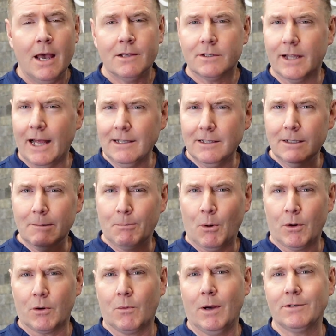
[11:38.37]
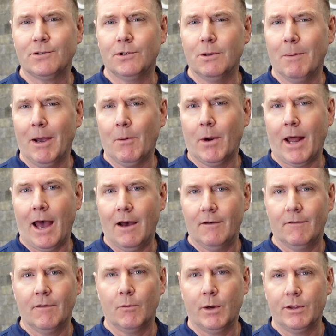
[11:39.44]
So that's an important question you might want to
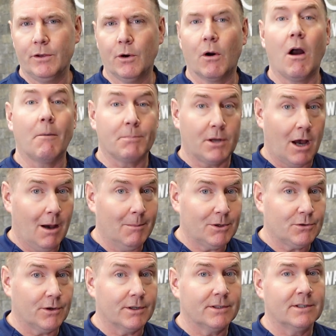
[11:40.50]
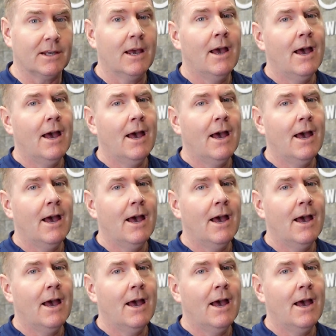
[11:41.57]
have with your optometrist